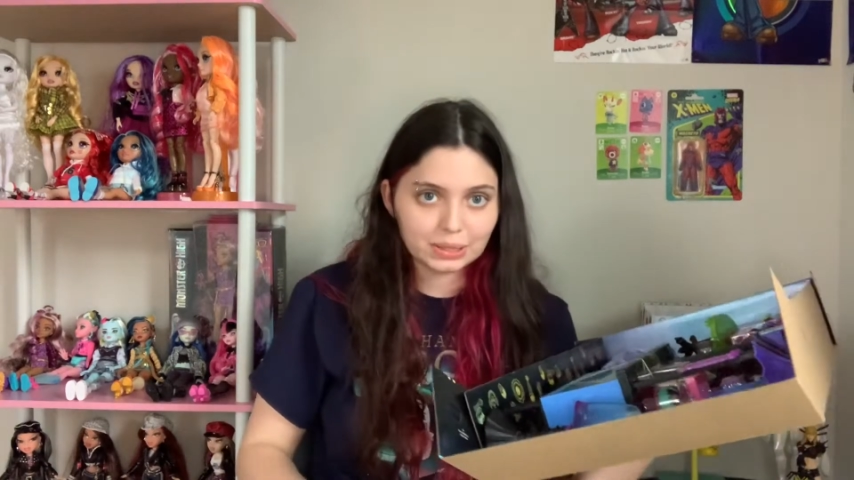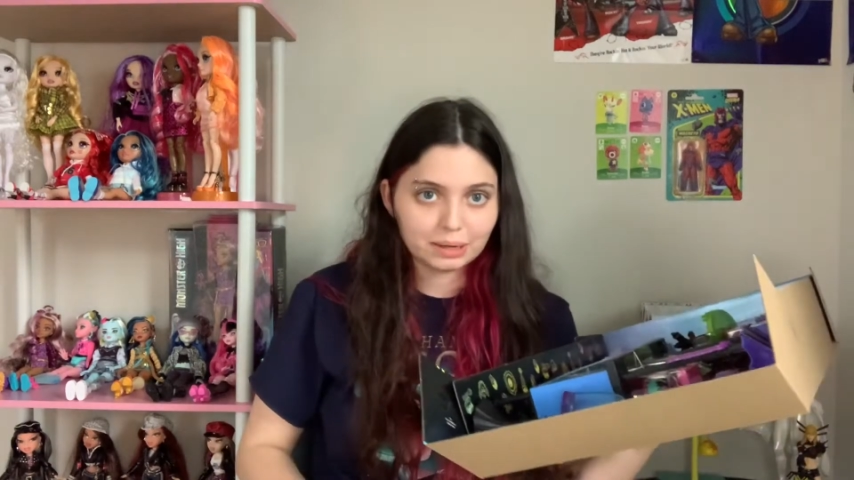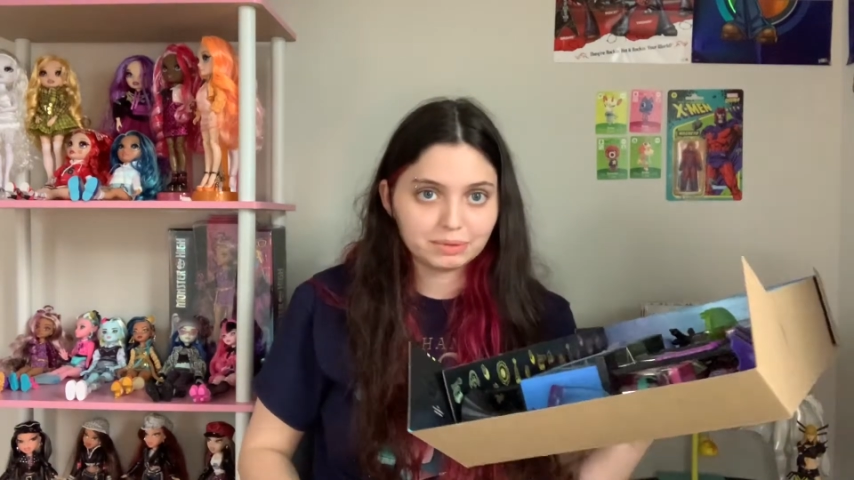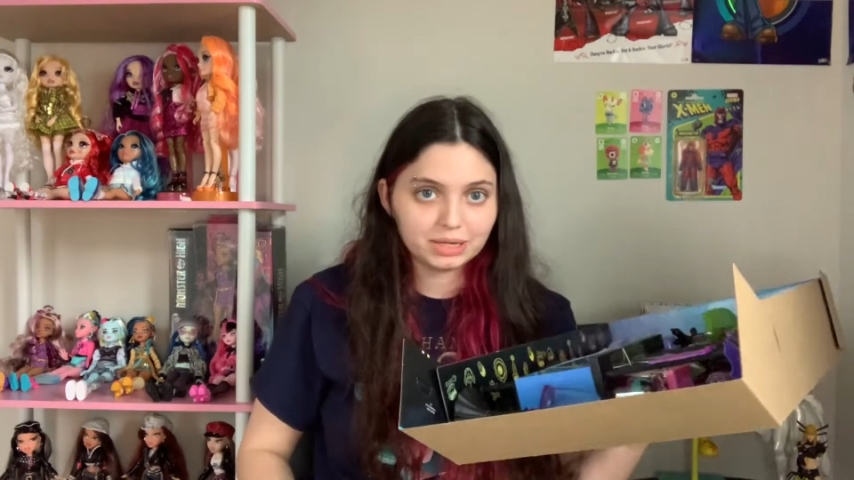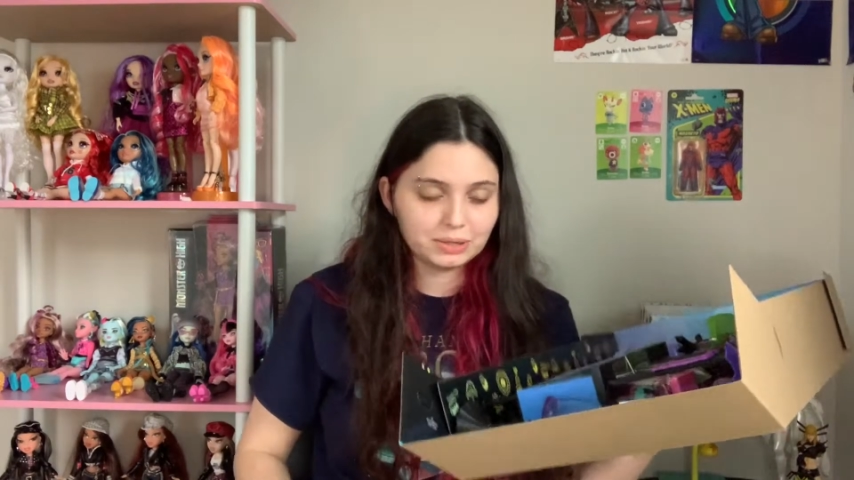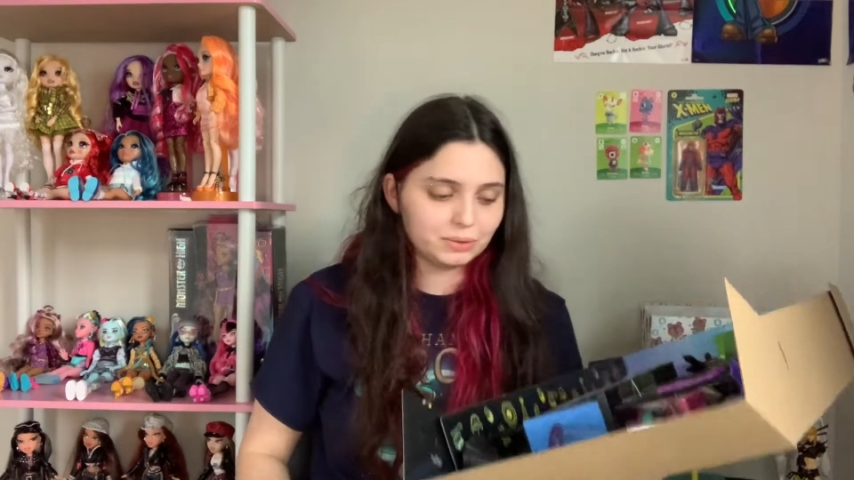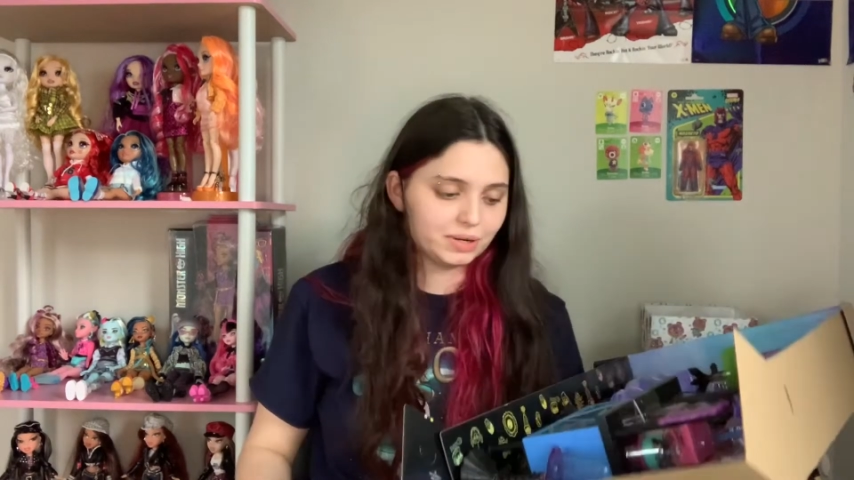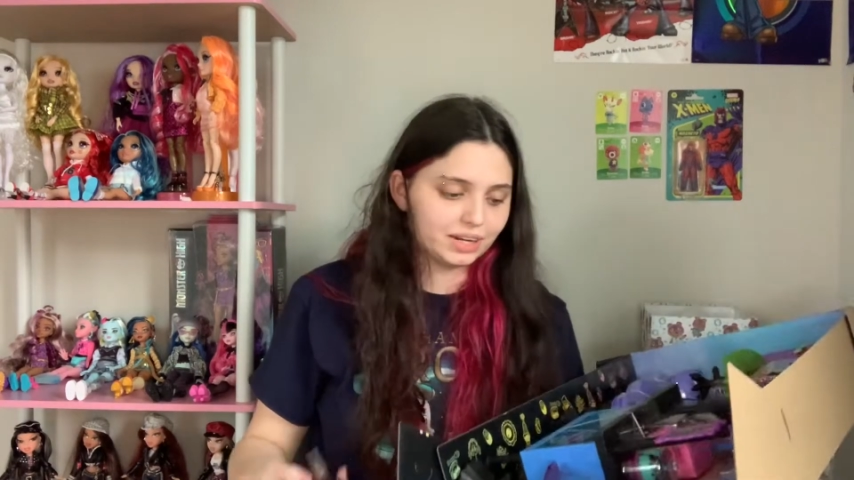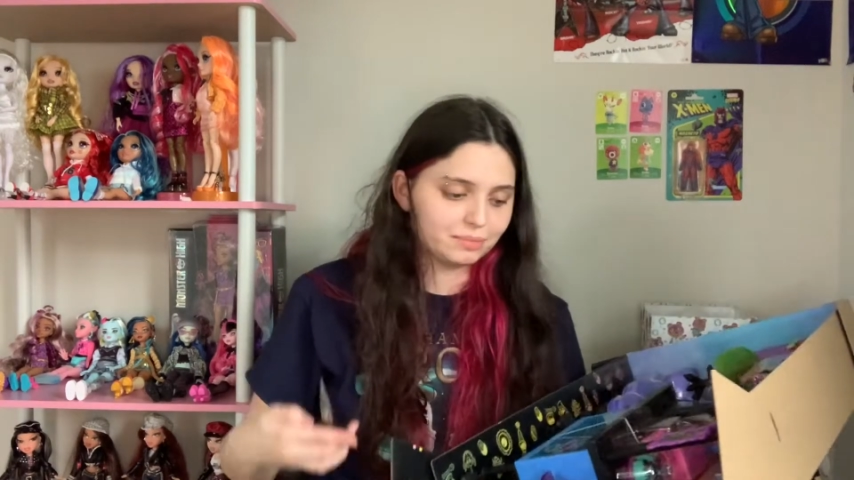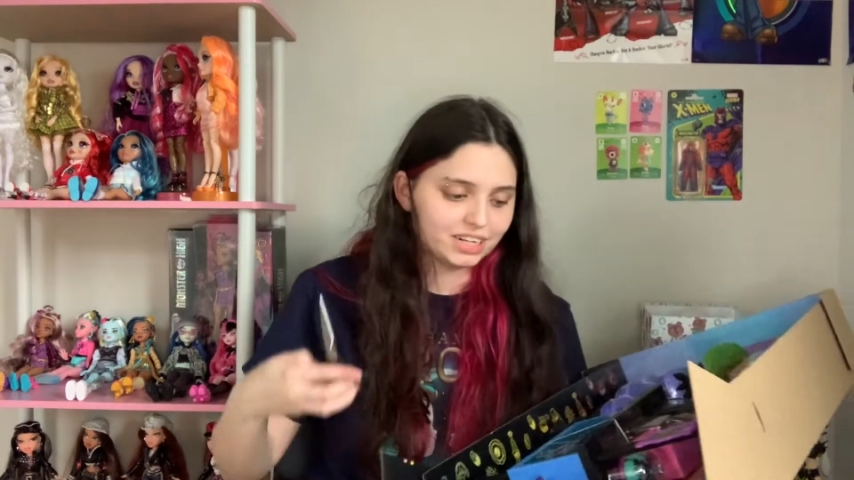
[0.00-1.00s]
I'm gonna go and
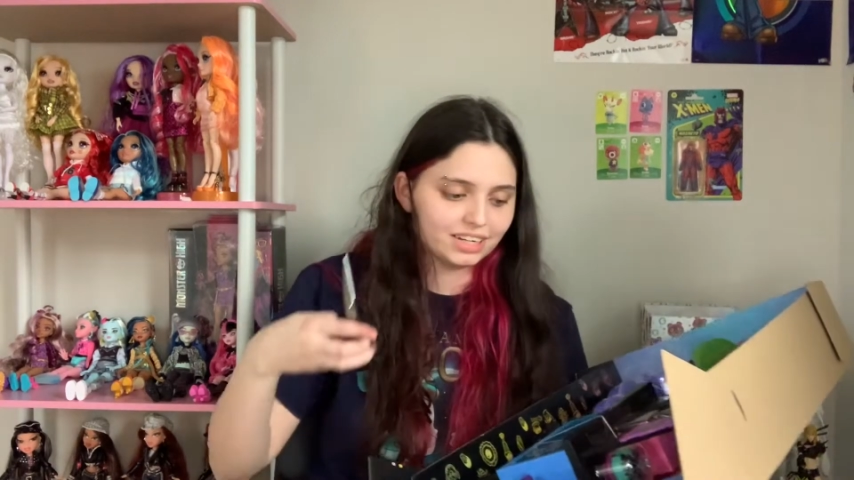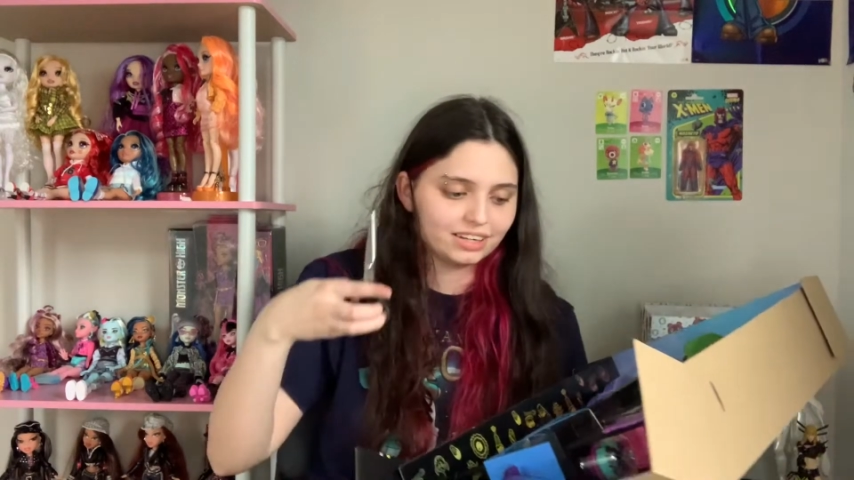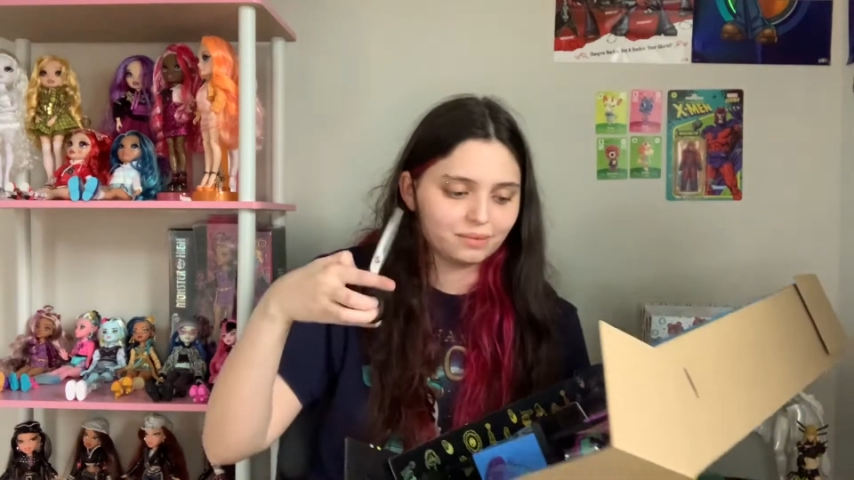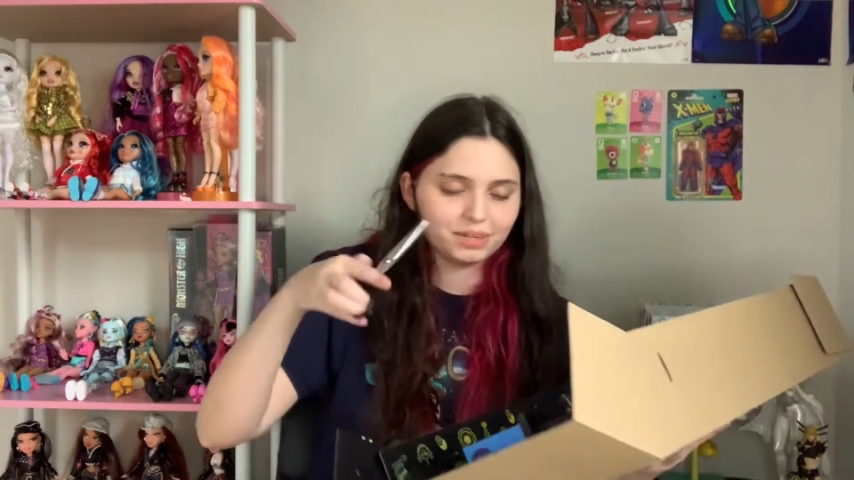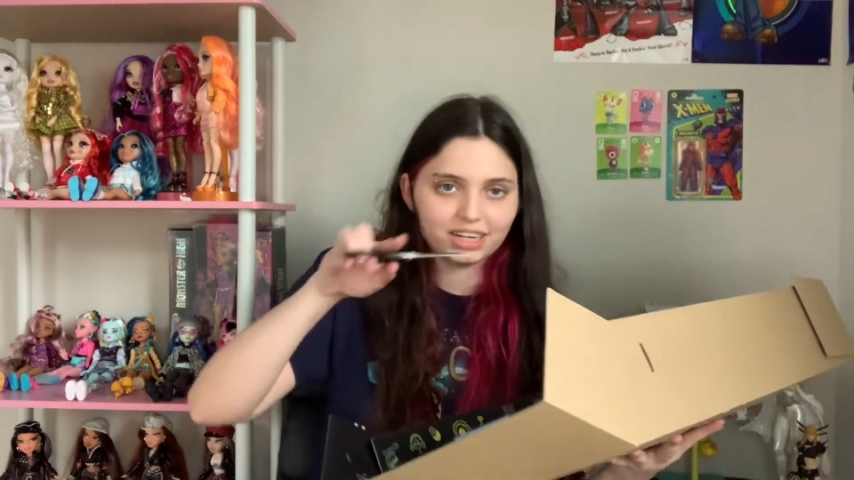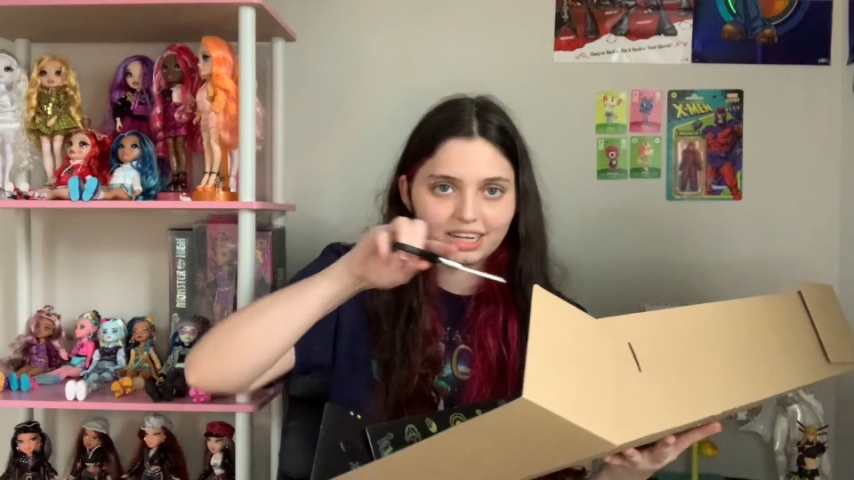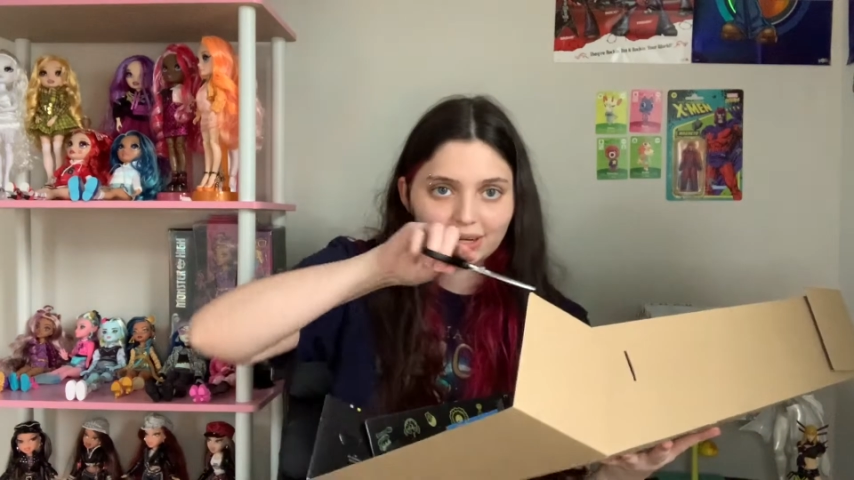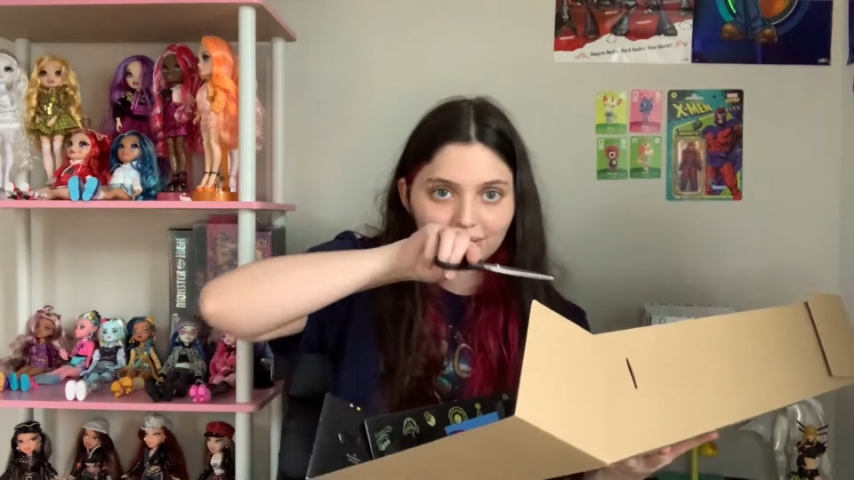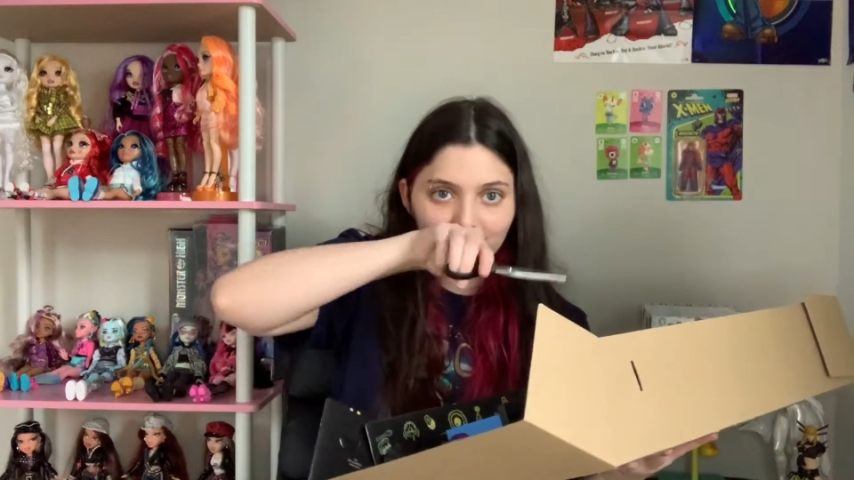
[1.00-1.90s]
I'm gonna cut out